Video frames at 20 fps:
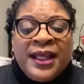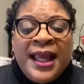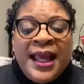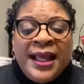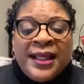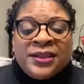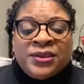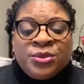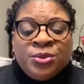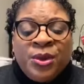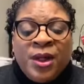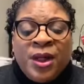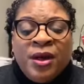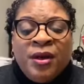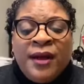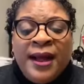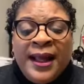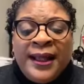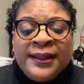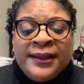as well
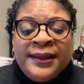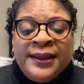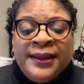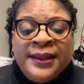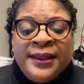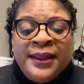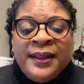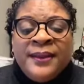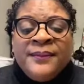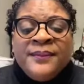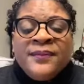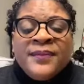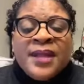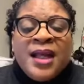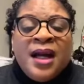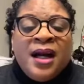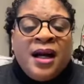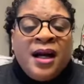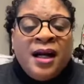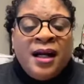and leading
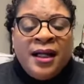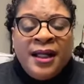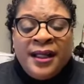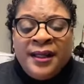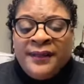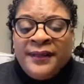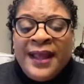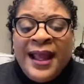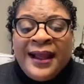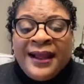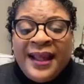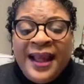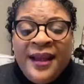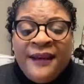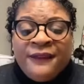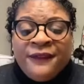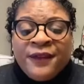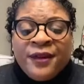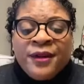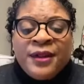uh, in that
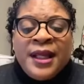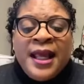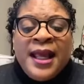effort.